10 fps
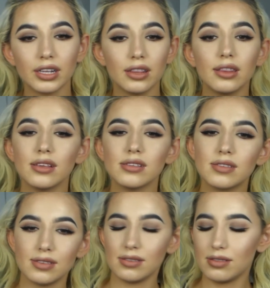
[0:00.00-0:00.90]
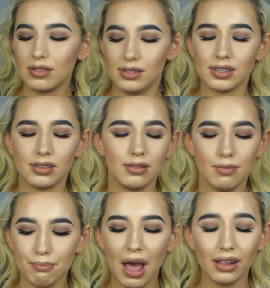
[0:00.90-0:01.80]
and this
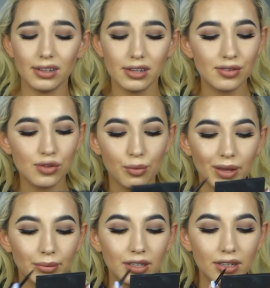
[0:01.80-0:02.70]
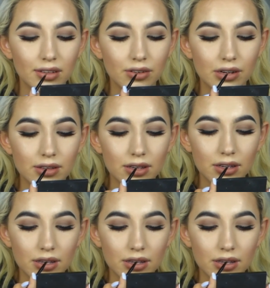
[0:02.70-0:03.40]
palette is so pigmented, it's crazy.